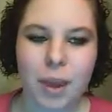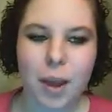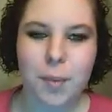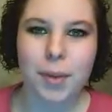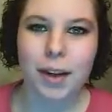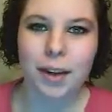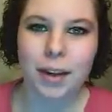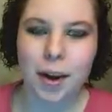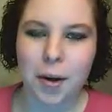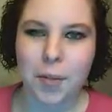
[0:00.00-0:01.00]
But
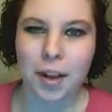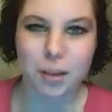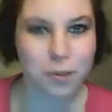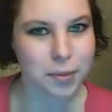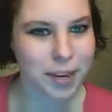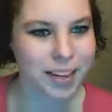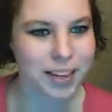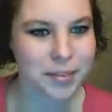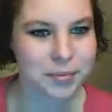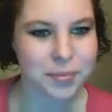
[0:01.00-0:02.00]
I enjoyed making
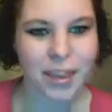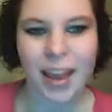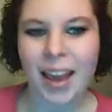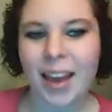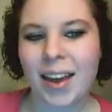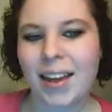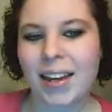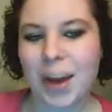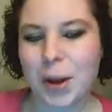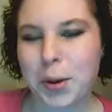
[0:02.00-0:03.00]
it. And
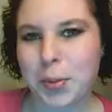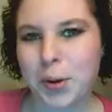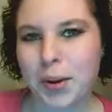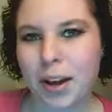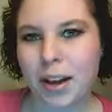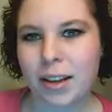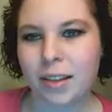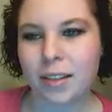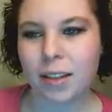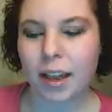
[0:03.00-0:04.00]
I hope you
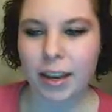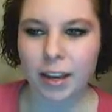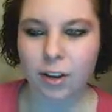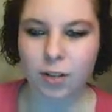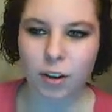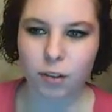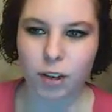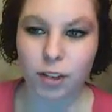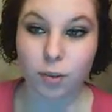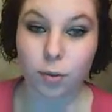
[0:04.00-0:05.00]
guys like it, favorite it,
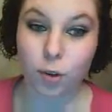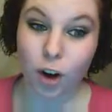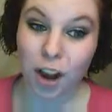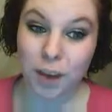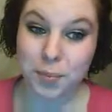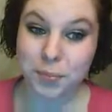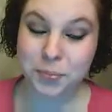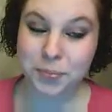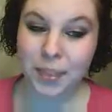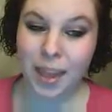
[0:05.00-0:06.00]
subscribe.
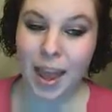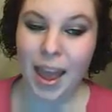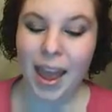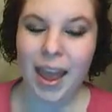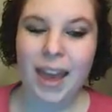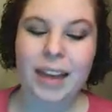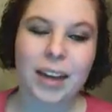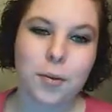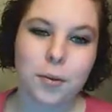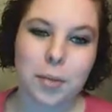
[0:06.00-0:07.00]
And I
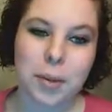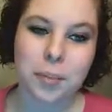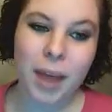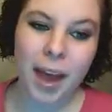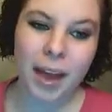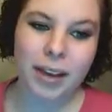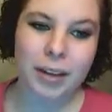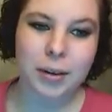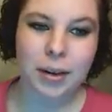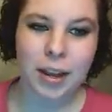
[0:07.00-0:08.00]
will be back
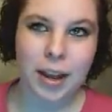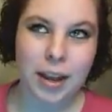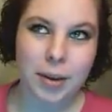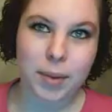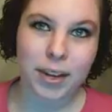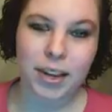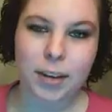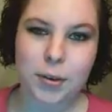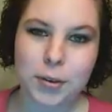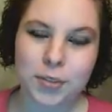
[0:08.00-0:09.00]
and making
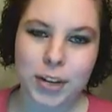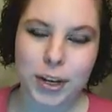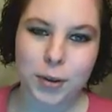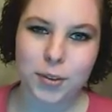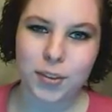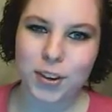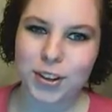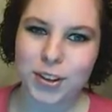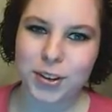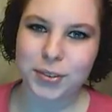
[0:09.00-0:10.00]
new videos very
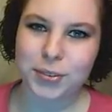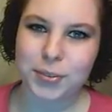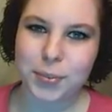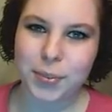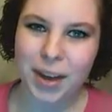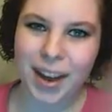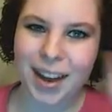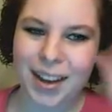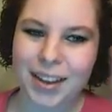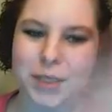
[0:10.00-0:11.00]
soon. Bye.